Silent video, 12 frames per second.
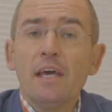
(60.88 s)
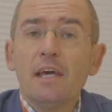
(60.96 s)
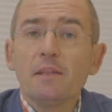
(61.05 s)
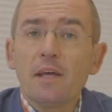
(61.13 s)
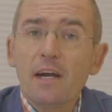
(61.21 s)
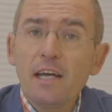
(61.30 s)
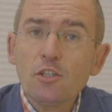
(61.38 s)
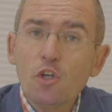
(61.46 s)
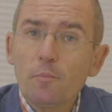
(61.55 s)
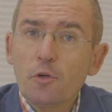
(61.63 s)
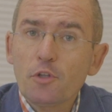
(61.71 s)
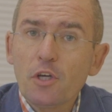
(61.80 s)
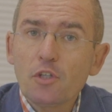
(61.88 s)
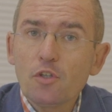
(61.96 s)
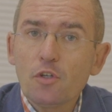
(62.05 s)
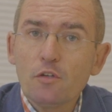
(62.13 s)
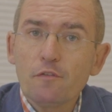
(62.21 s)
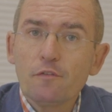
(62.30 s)
international
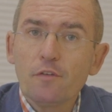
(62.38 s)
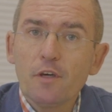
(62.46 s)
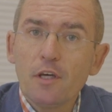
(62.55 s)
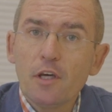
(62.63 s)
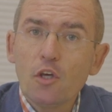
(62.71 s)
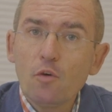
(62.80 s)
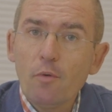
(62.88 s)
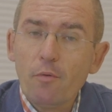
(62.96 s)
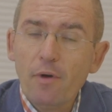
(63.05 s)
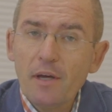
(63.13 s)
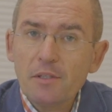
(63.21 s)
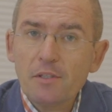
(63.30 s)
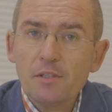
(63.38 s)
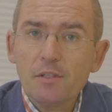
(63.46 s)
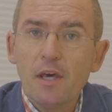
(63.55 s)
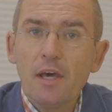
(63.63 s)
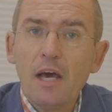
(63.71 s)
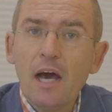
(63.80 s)
protection of human rights
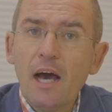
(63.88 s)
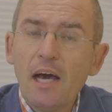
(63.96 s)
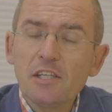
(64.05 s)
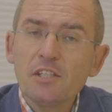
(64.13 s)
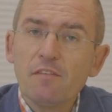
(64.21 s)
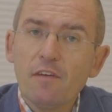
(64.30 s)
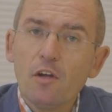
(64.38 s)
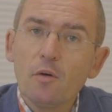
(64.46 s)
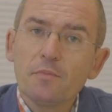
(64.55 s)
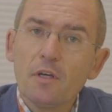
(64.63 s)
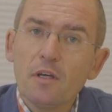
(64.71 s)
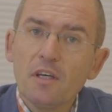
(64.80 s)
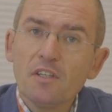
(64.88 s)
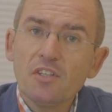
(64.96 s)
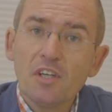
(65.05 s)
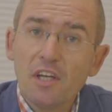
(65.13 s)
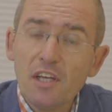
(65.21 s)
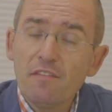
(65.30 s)
has developed
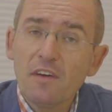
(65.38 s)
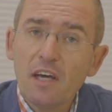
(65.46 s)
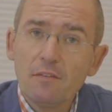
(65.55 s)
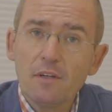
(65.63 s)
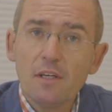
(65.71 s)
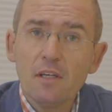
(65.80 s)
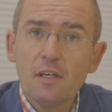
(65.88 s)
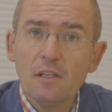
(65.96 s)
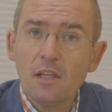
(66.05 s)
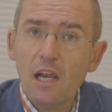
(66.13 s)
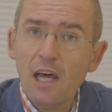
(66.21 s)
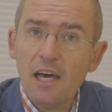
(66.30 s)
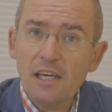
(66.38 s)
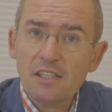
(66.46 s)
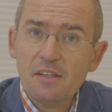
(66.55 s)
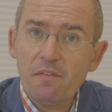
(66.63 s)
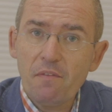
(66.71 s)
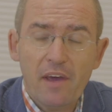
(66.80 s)
significantly in the
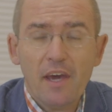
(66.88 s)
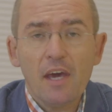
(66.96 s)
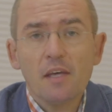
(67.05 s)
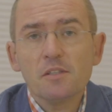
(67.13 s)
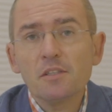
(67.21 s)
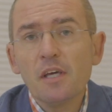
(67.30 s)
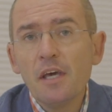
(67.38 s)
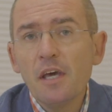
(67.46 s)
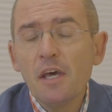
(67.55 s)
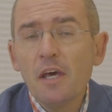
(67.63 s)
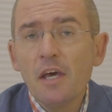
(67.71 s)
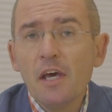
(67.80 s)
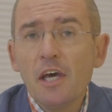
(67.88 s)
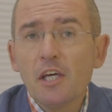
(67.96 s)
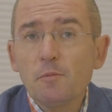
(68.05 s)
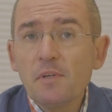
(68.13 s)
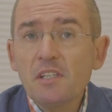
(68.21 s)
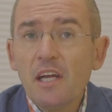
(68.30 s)
last decades,
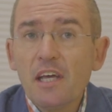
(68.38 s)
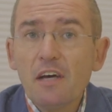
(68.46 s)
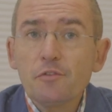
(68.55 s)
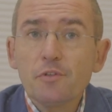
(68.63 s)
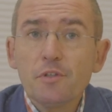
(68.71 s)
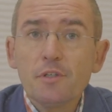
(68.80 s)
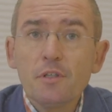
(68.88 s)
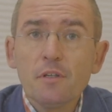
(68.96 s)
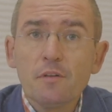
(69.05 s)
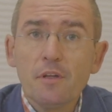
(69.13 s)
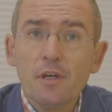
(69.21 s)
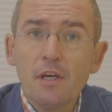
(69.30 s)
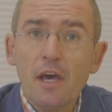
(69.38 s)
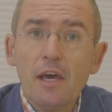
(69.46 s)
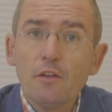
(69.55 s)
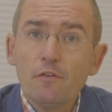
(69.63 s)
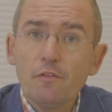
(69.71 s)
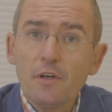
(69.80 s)
especially after the
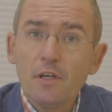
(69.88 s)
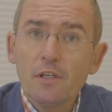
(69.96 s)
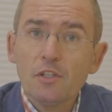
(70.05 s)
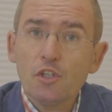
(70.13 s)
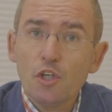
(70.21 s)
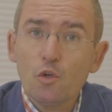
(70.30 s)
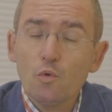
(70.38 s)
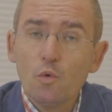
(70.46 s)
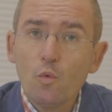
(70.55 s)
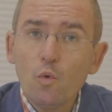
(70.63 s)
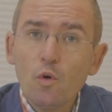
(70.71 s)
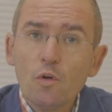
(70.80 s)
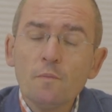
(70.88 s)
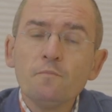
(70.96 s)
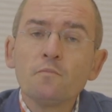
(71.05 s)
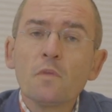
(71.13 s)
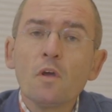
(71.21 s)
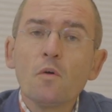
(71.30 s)
end of the Second World War.
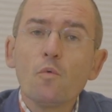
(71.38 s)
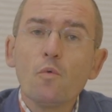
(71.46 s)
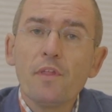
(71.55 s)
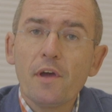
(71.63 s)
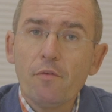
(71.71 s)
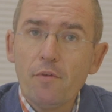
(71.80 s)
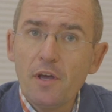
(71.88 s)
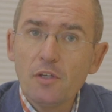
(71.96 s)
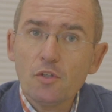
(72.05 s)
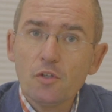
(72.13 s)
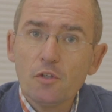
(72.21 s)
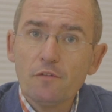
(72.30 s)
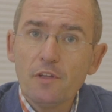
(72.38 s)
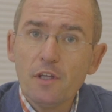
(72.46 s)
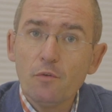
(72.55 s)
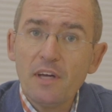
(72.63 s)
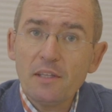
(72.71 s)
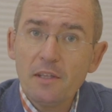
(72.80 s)
With the creation of the
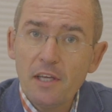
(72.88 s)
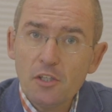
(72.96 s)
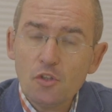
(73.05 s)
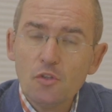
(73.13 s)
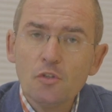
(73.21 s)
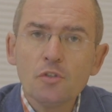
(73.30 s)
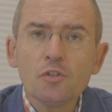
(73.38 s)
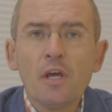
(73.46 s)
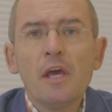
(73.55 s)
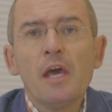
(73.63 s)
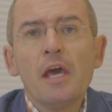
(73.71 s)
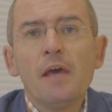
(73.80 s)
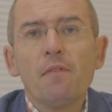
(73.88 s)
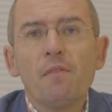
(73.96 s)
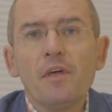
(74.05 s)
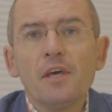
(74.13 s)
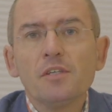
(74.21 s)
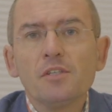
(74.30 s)
United Nations,
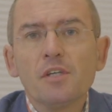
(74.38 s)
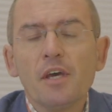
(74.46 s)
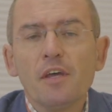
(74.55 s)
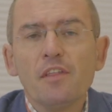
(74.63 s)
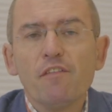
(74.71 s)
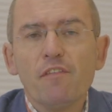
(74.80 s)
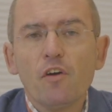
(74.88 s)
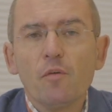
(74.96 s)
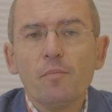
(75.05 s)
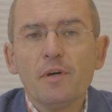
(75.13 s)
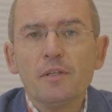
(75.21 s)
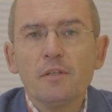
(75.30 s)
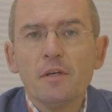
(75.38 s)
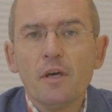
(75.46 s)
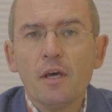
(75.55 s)
this development